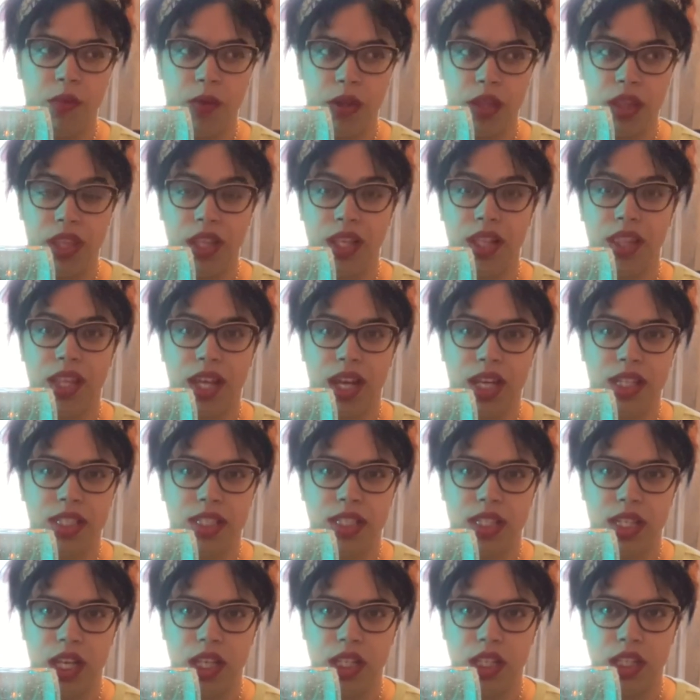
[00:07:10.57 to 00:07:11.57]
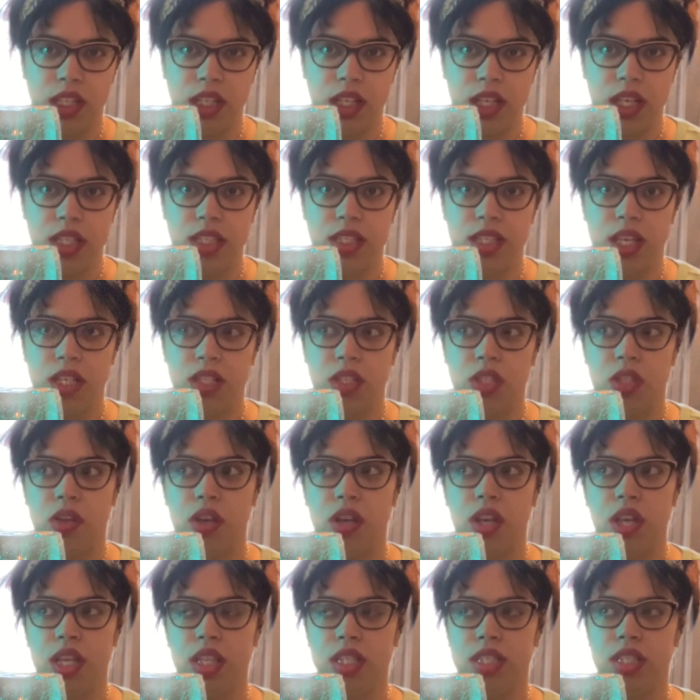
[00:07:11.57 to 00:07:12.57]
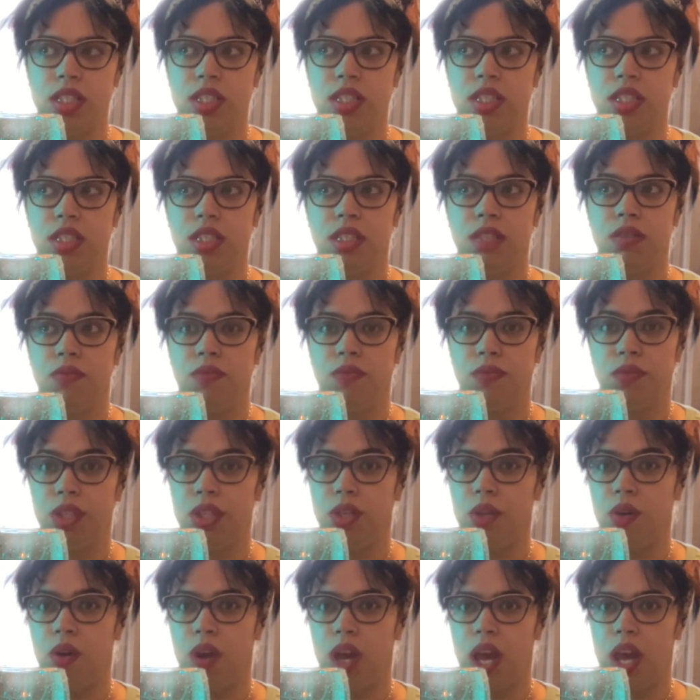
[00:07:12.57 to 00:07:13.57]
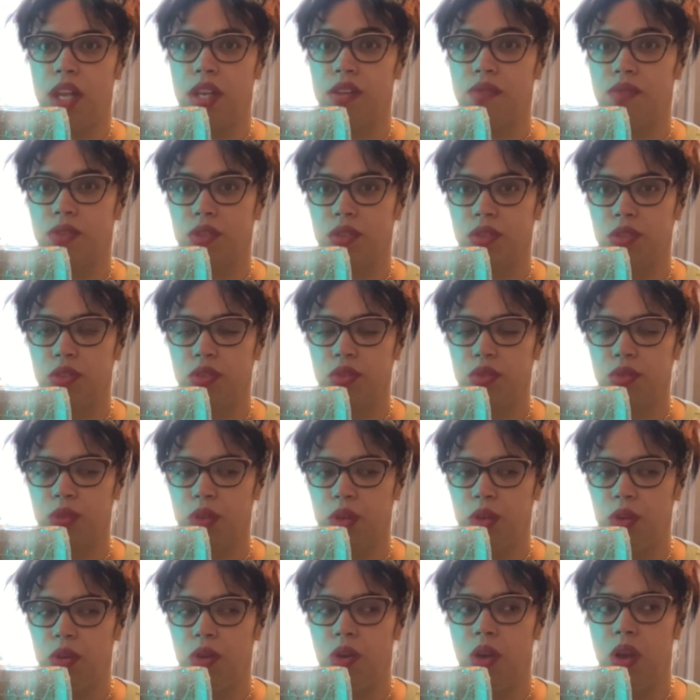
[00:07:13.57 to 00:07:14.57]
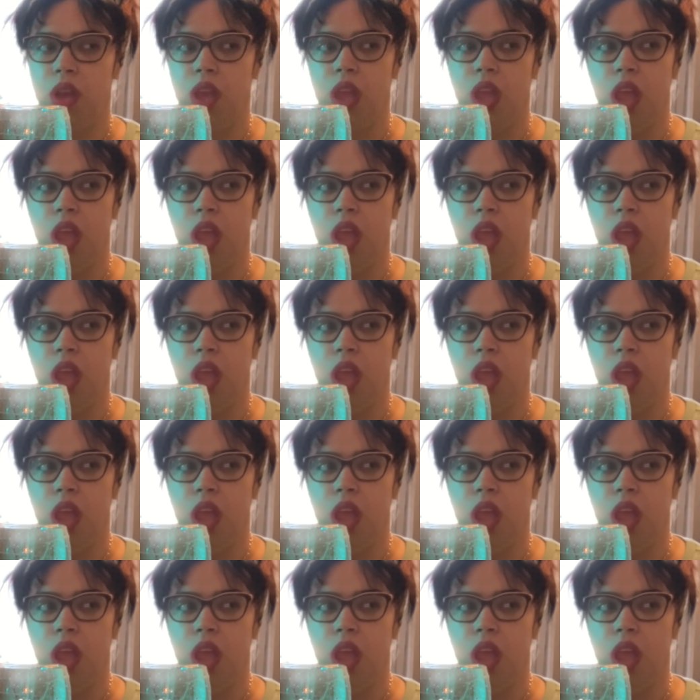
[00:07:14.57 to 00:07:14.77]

Within that steadiness, as long as it doesn't feel out of control,